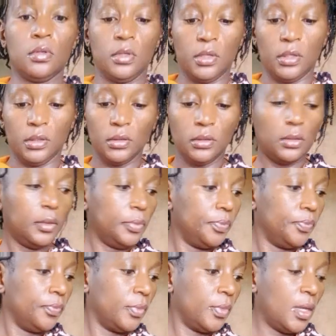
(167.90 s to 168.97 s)
Yes.
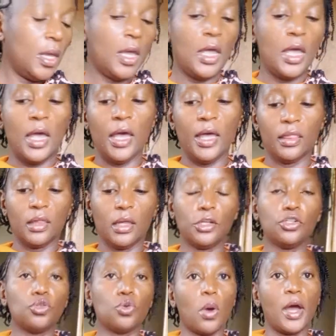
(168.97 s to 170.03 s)
And then
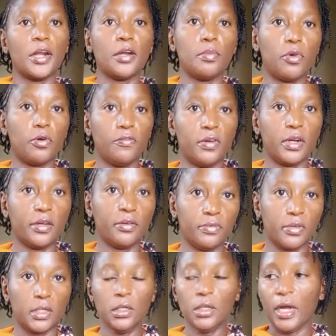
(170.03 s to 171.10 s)
to add more
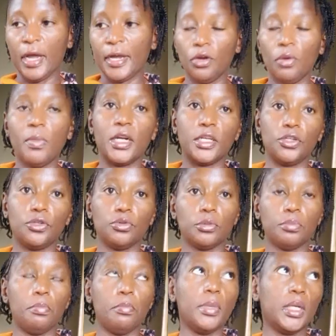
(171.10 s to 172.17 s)
flavor, I normally use
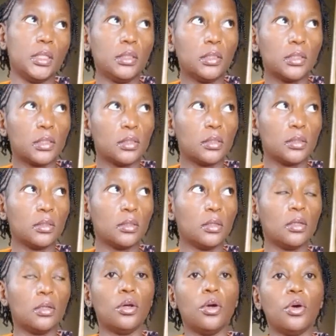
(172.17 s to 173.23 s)
mint
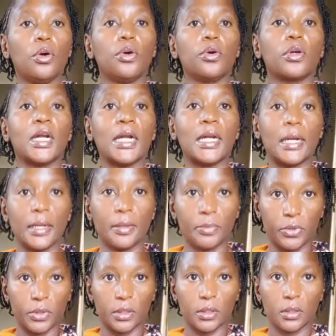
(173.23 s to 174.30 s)
or
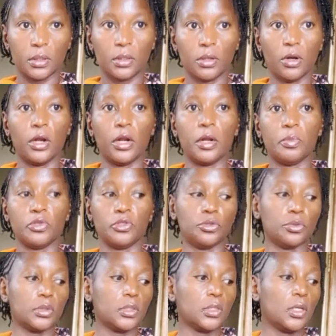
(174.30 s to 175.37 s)
lemon
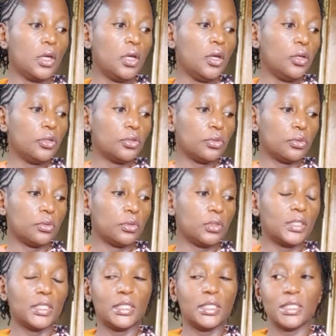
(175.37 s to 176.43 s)
juice. So
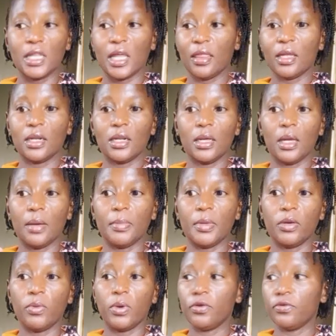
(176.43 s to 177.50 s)
since the other day I made
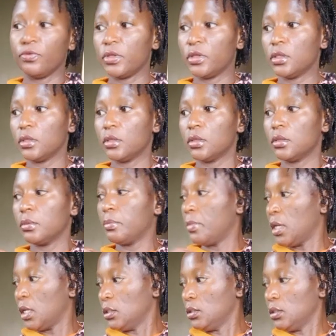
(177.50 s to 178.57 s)
one with
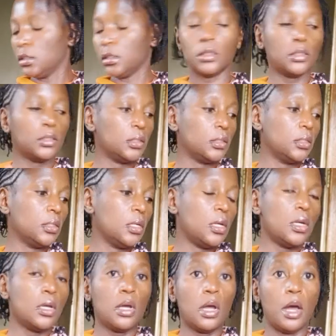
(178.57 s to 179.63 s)
mint,
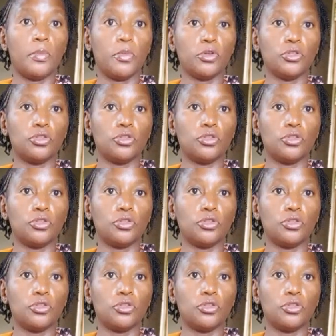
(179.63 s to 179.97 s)
I'm going